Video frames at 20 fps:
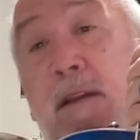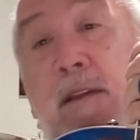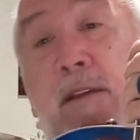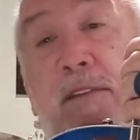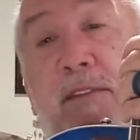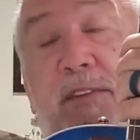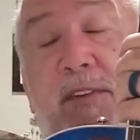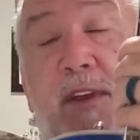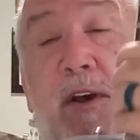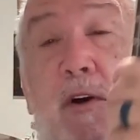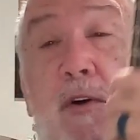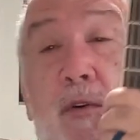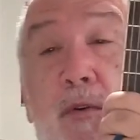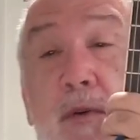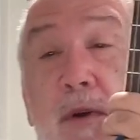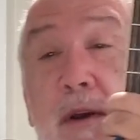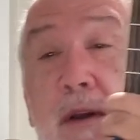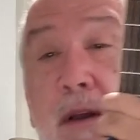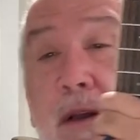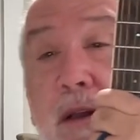So
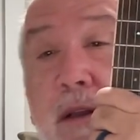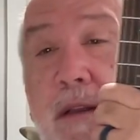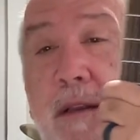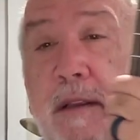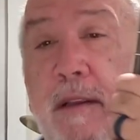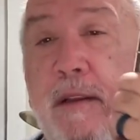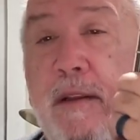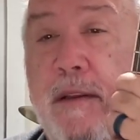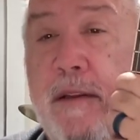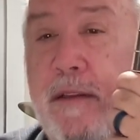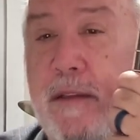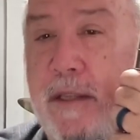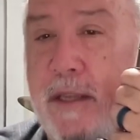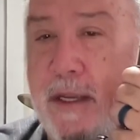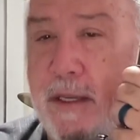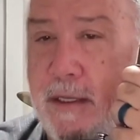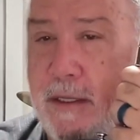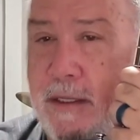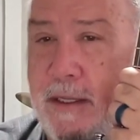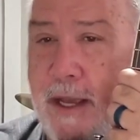
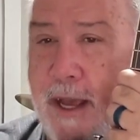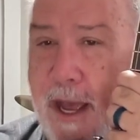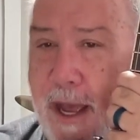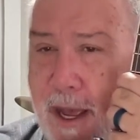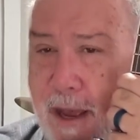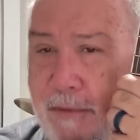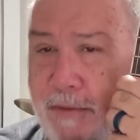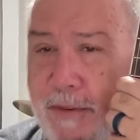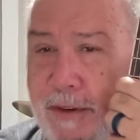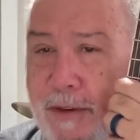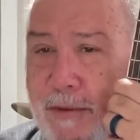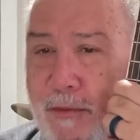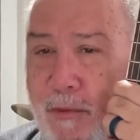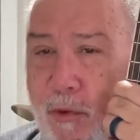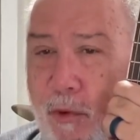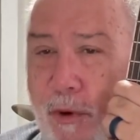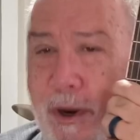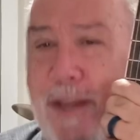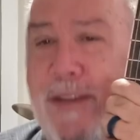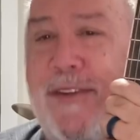you have to
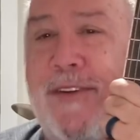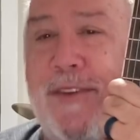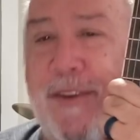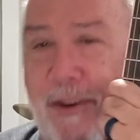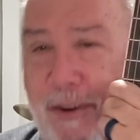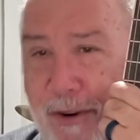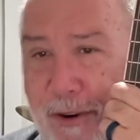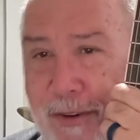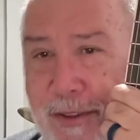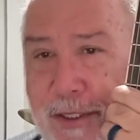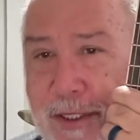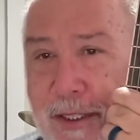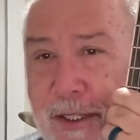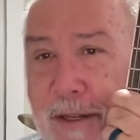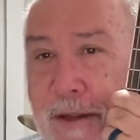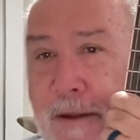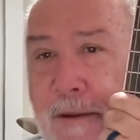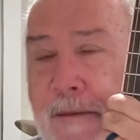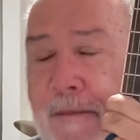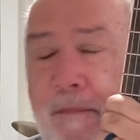research.
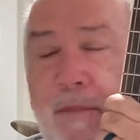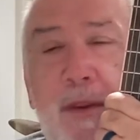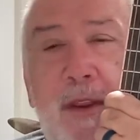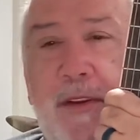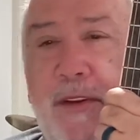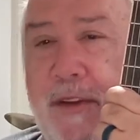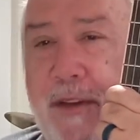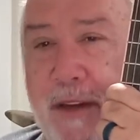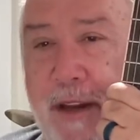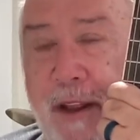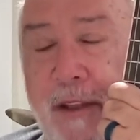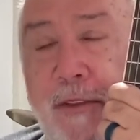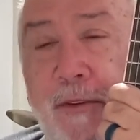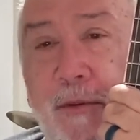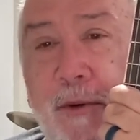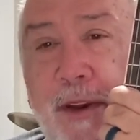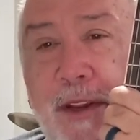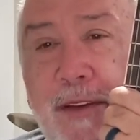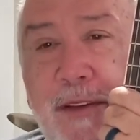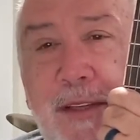It's another
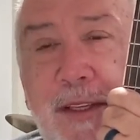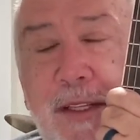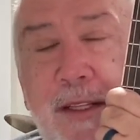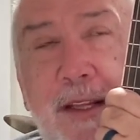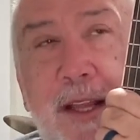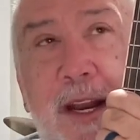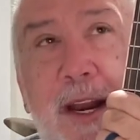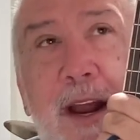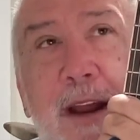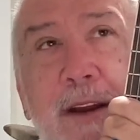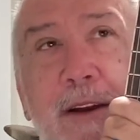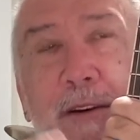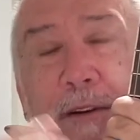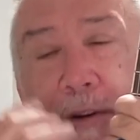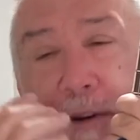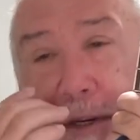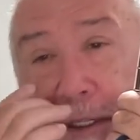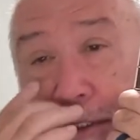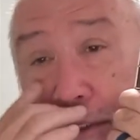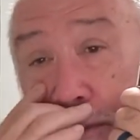reason that I
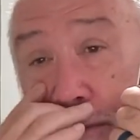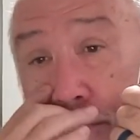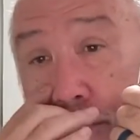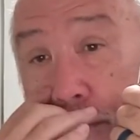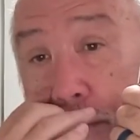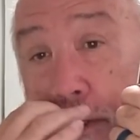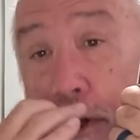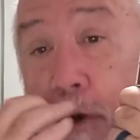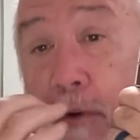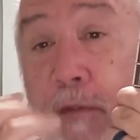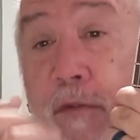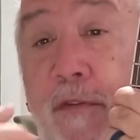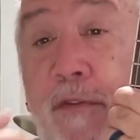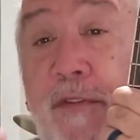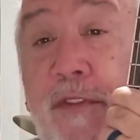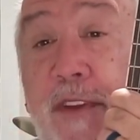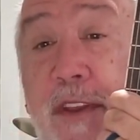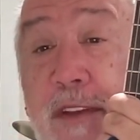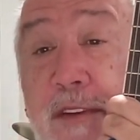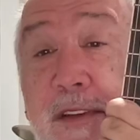encourage you to go
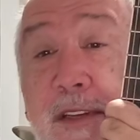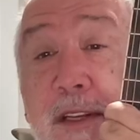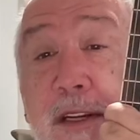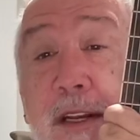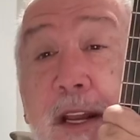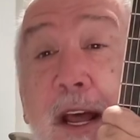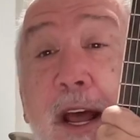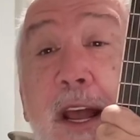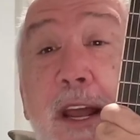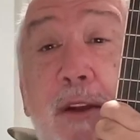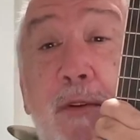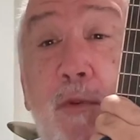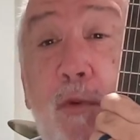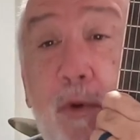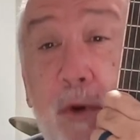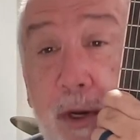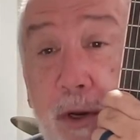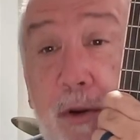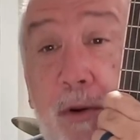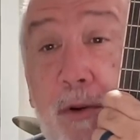visit a
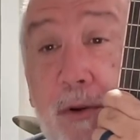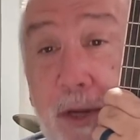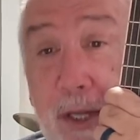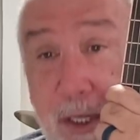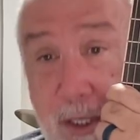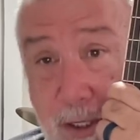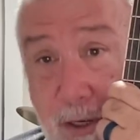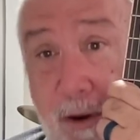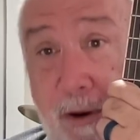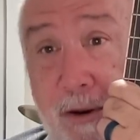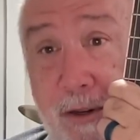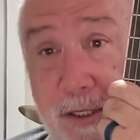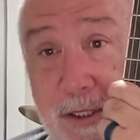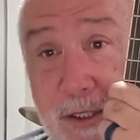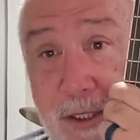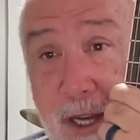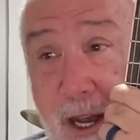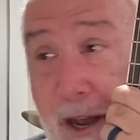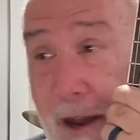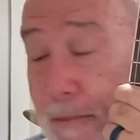real guitar
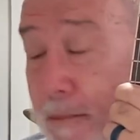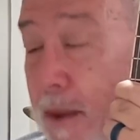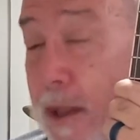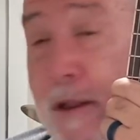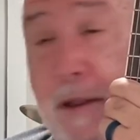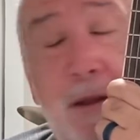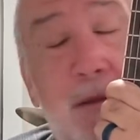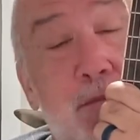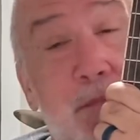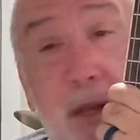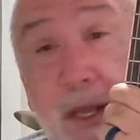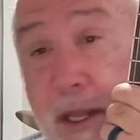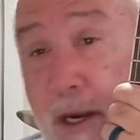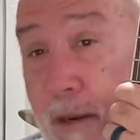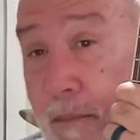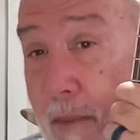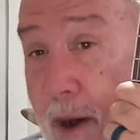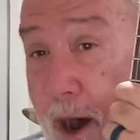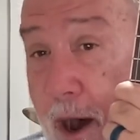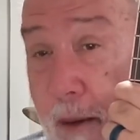shop, be it a
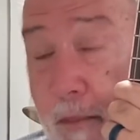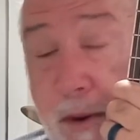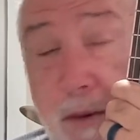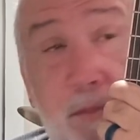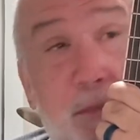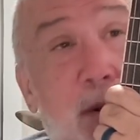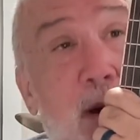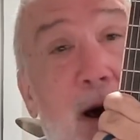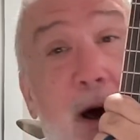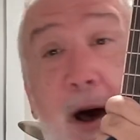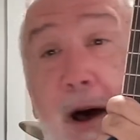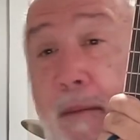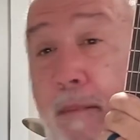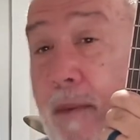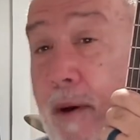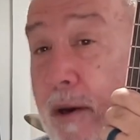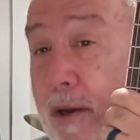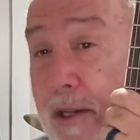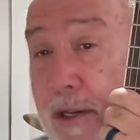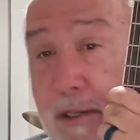mom and pop,
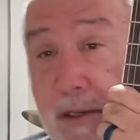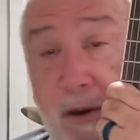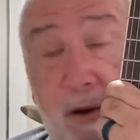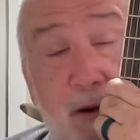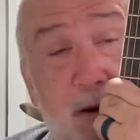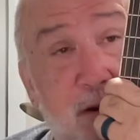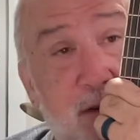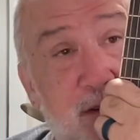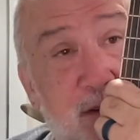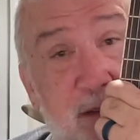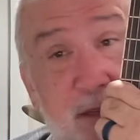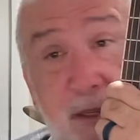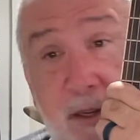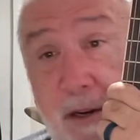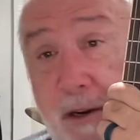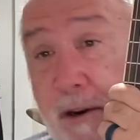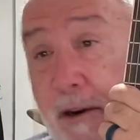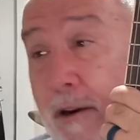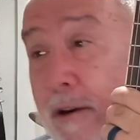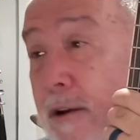a guitar
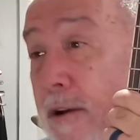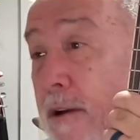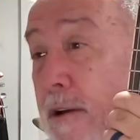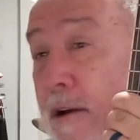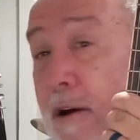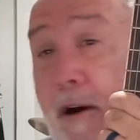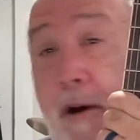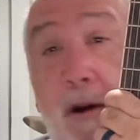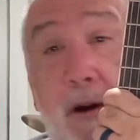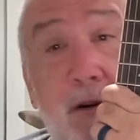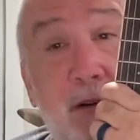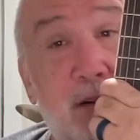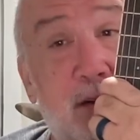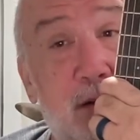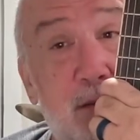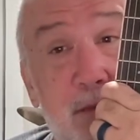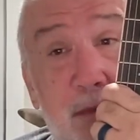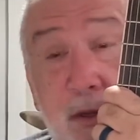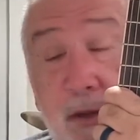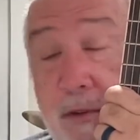center, arts
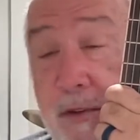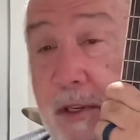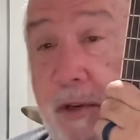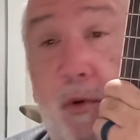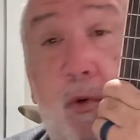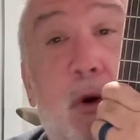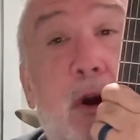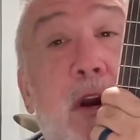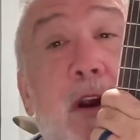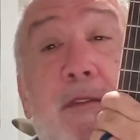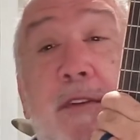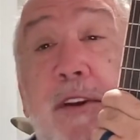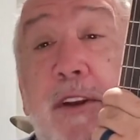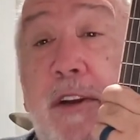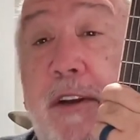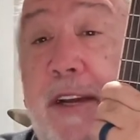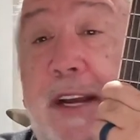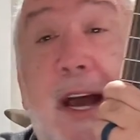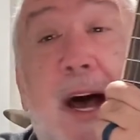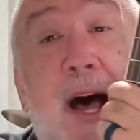and music, whatever
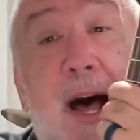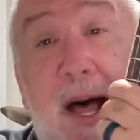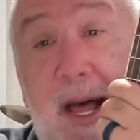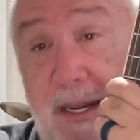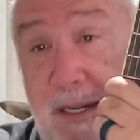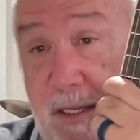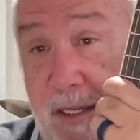you got.